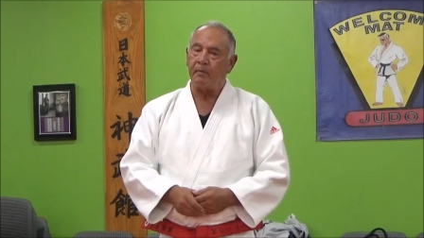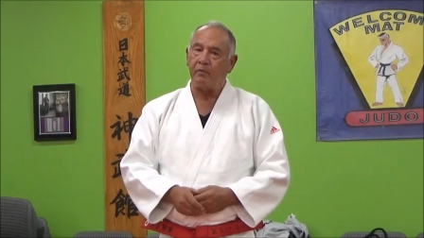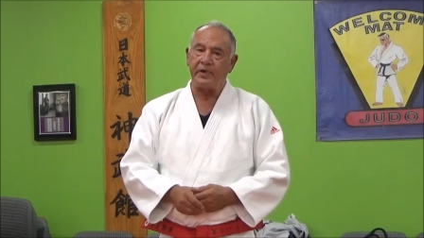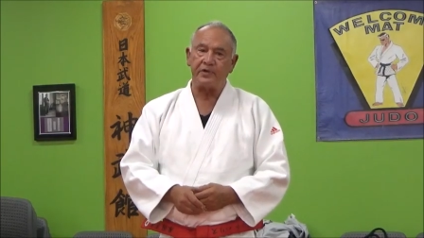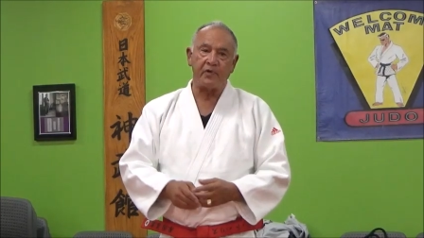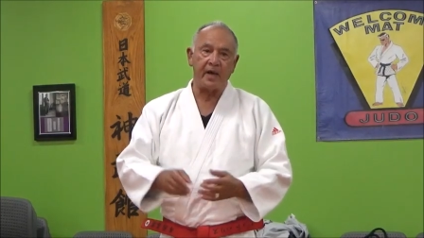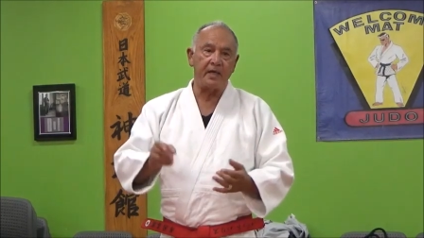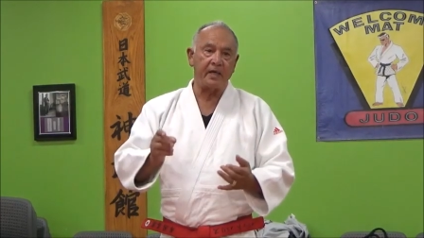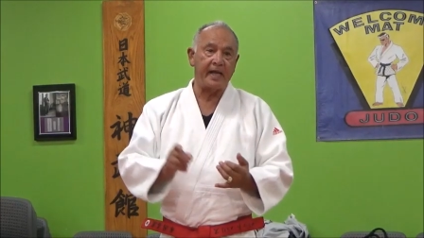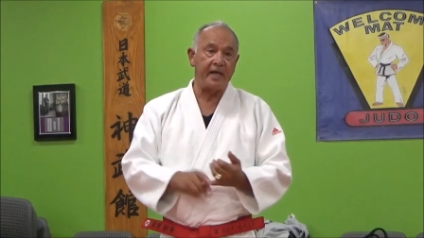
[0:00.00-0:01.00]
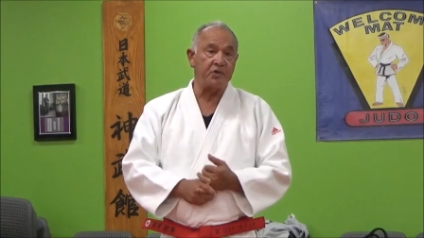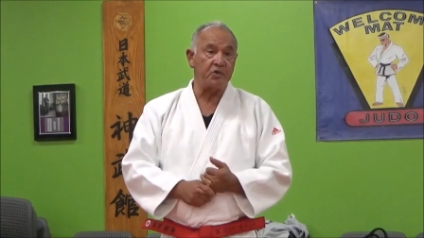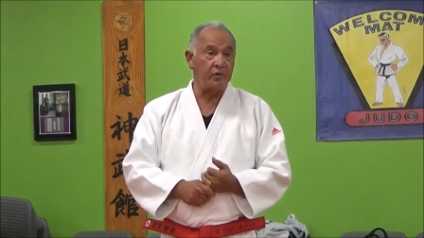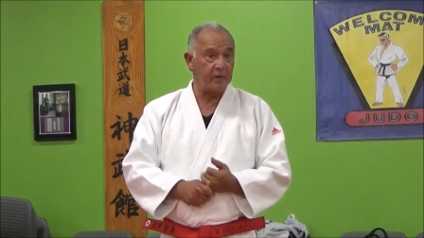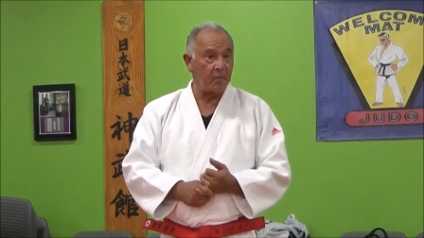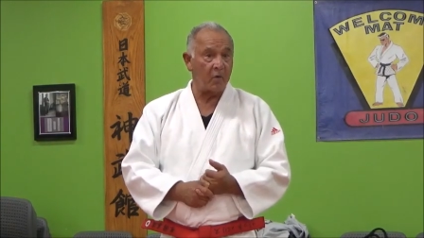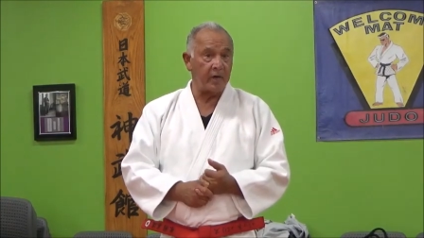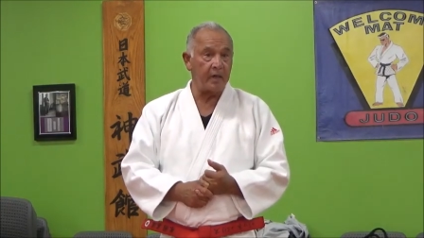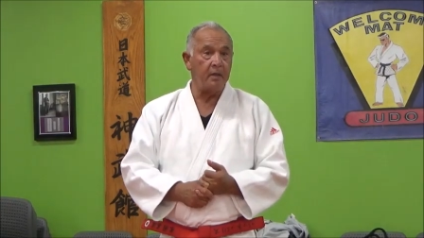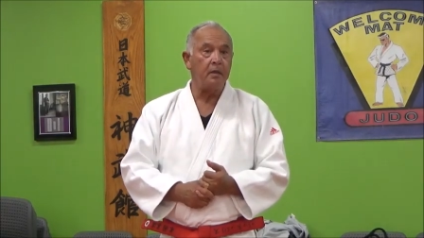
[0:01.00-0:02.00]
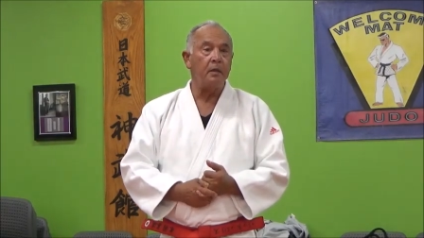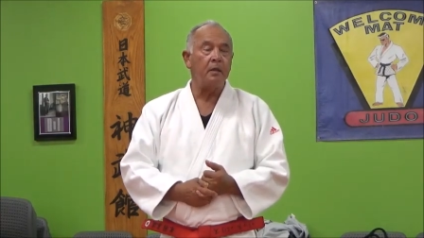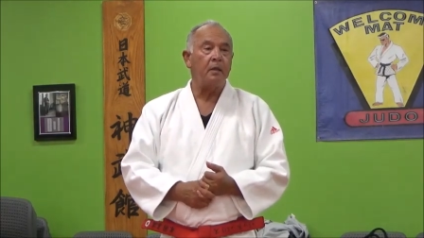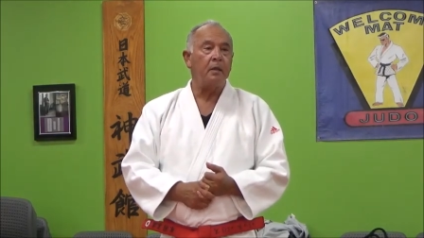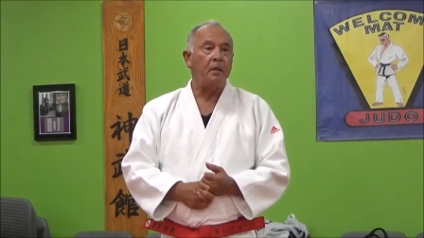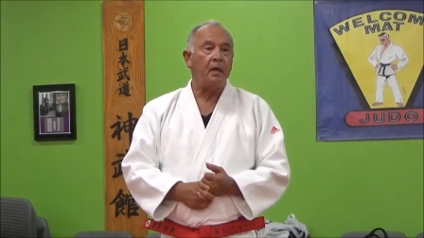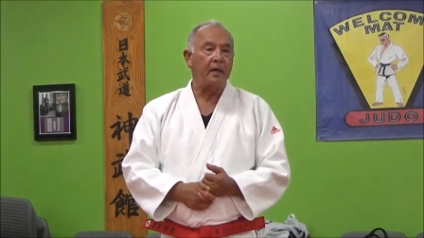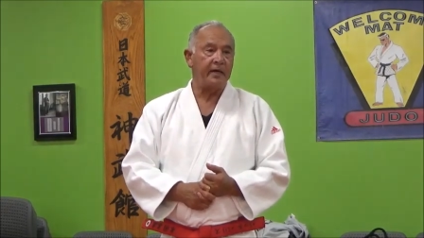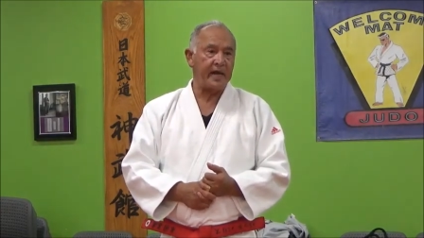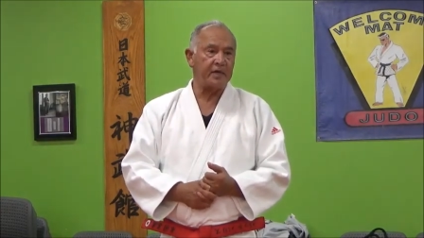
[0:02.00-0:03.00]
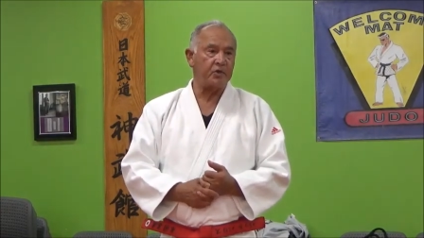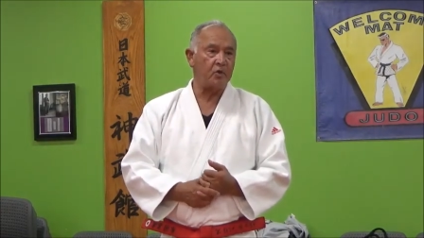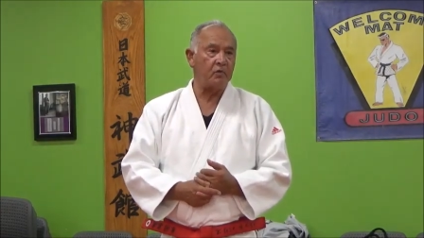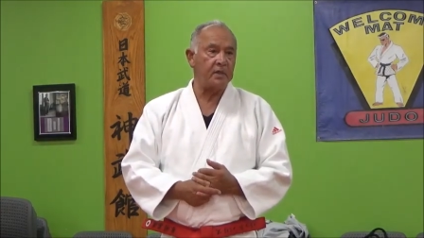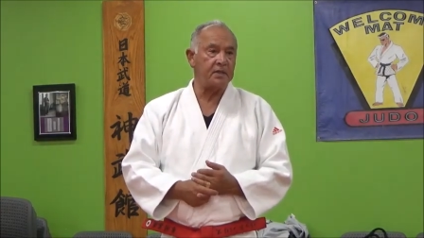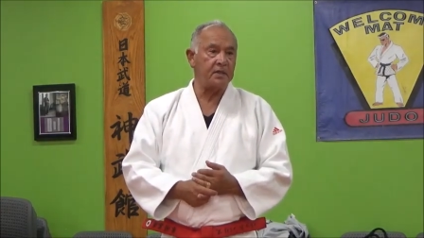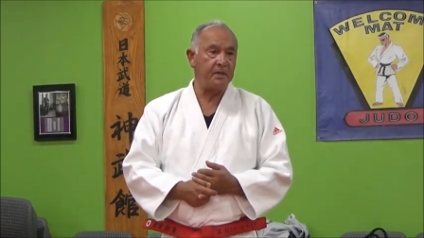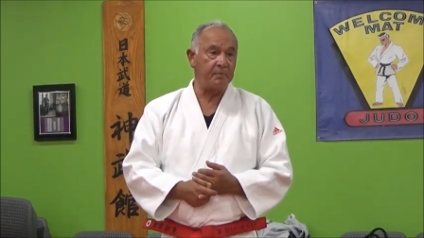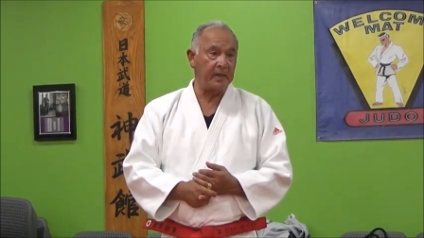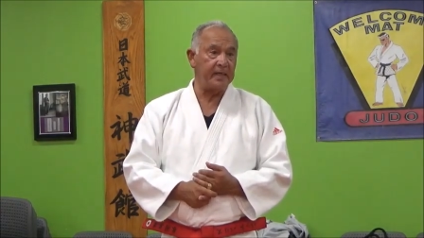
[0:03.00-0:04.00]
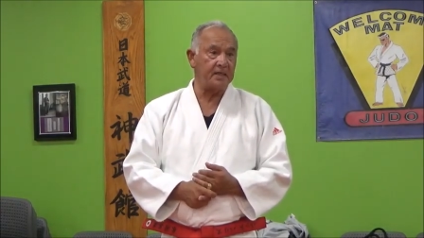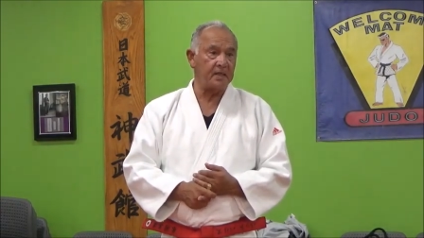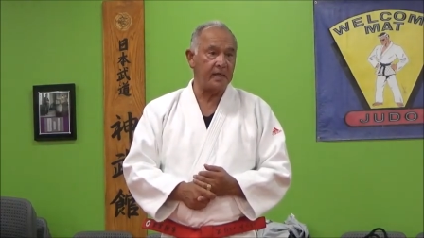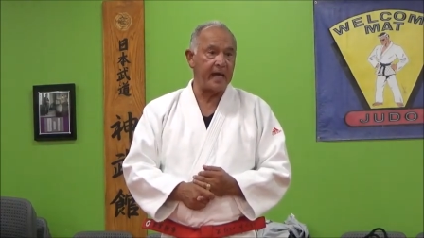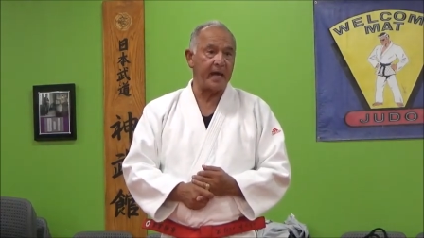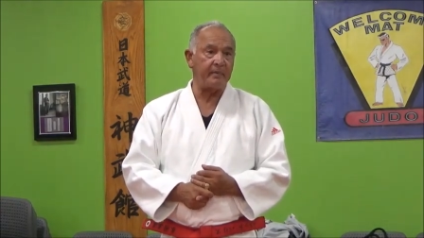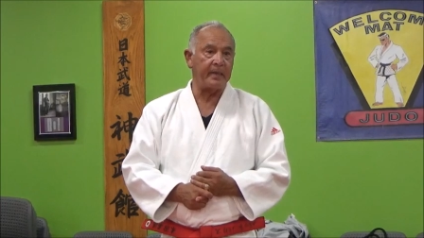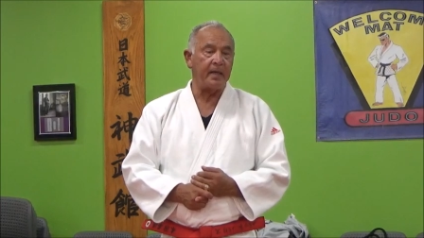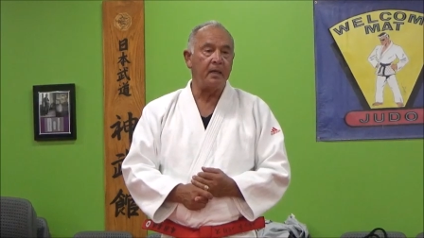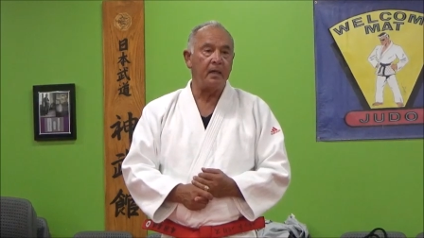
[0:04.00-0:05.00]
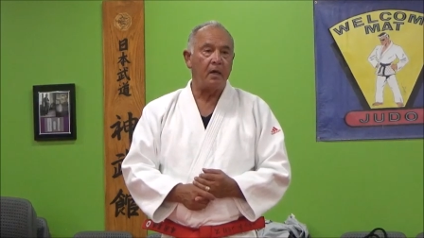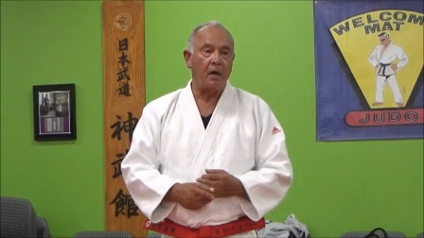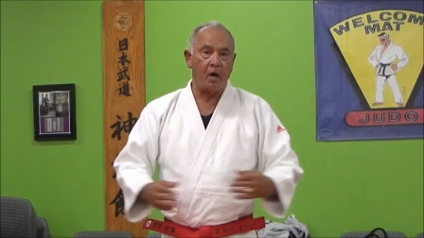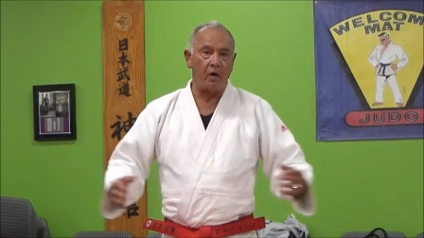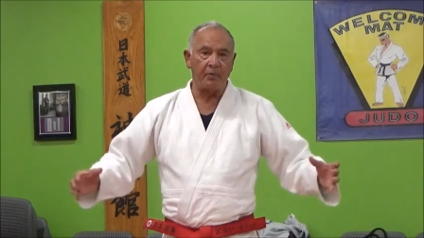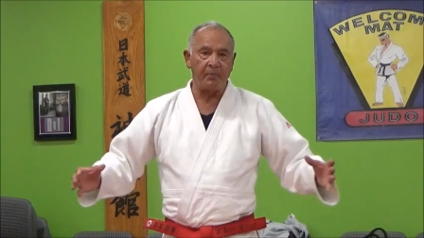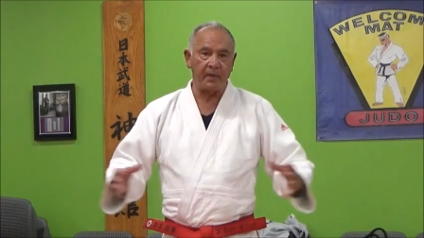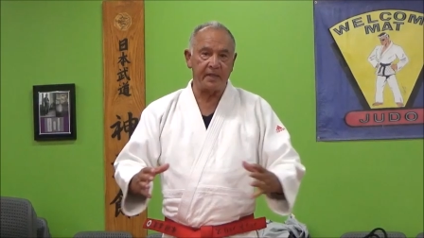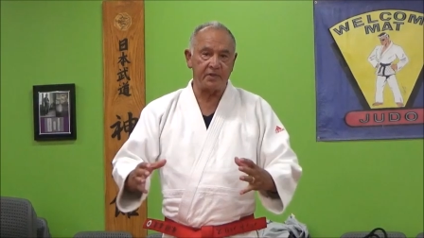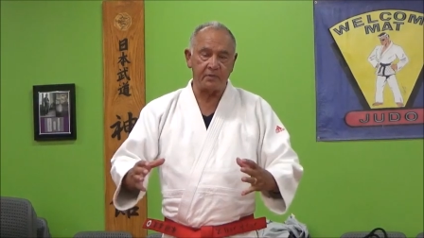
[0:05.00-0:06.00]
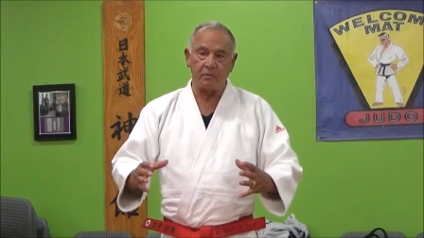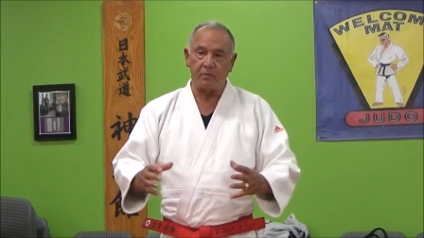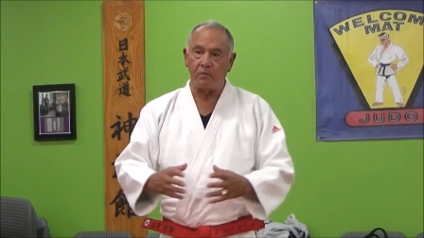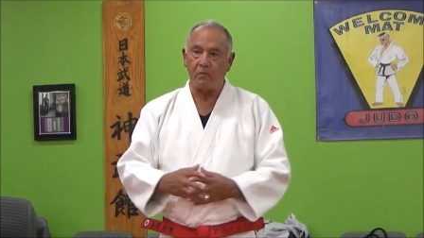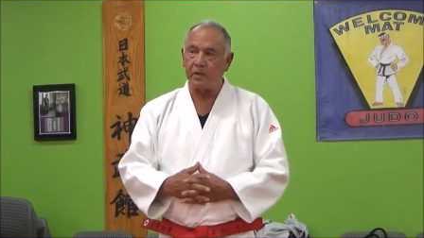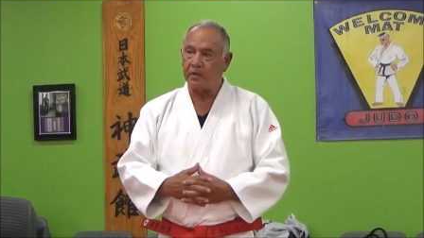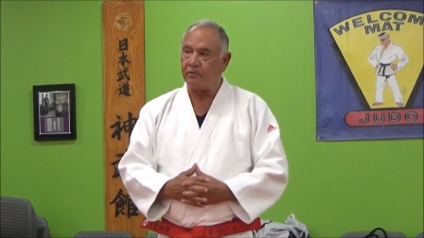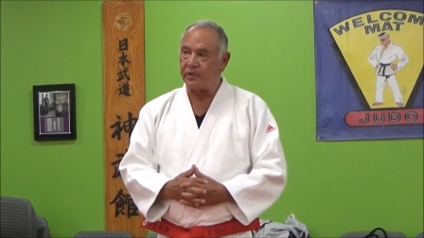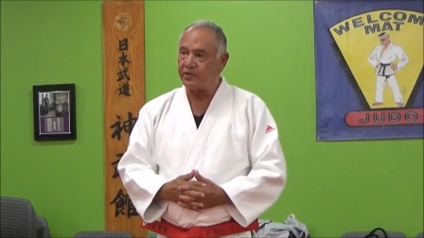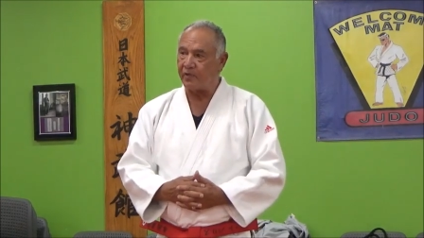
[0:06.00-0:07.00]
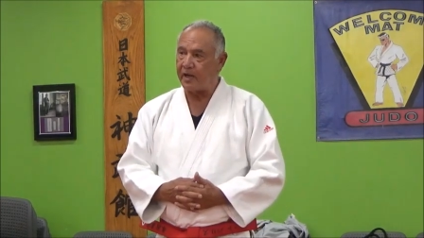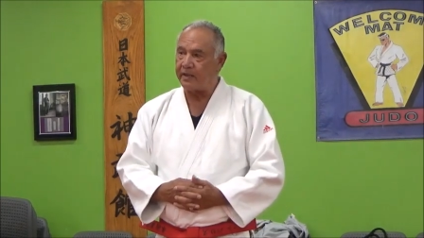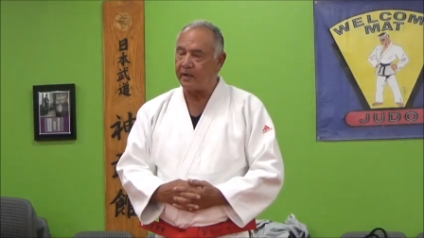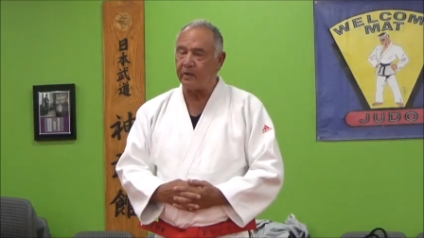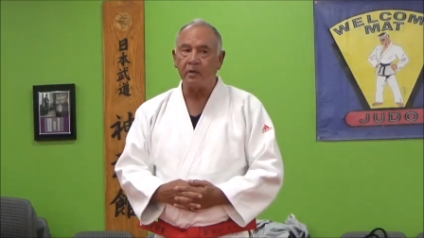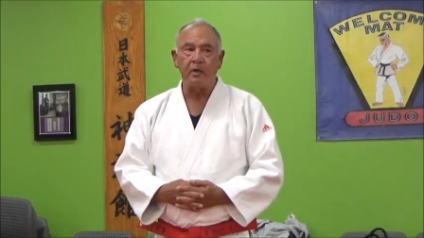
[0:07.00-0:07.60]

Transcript: We trained at Keisho in the morning. Keisho was the police academy. All the police would train there.